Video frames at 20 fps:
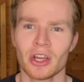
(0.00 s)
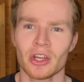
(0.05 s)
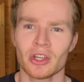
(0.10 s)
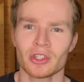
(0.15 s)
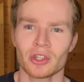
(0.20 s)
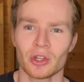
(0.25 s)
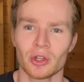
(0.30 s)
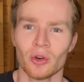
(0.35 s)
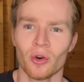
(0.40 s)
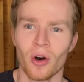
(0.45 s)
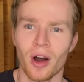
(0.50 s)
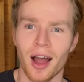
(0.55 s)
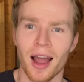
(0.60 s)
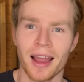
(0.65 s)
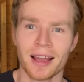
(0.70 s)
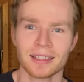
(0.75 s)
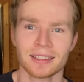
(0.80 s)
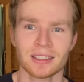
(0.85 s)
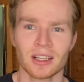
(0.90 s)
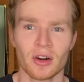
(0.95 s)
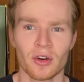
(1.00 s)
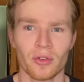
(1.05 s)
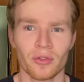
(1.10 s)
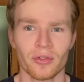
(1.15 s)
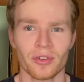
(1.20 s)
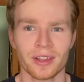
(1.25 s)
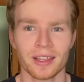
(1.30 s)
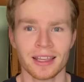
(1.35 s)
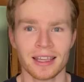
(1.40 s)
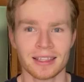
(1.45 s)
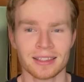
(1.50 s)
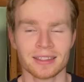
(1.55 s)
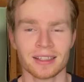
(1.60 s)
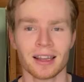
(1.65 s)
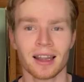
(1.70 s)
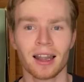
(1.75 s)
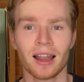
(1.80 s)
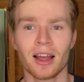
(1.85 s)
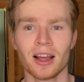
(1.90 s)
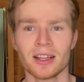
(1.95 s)
So your higher self gets
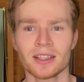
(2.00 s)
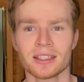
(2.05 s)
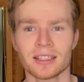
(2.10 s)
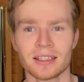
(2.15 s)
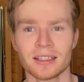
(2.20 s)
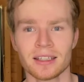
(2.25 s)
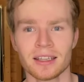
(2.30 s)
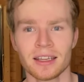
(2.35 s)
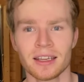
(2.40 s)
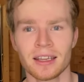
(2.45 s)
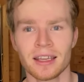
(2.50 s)
alerted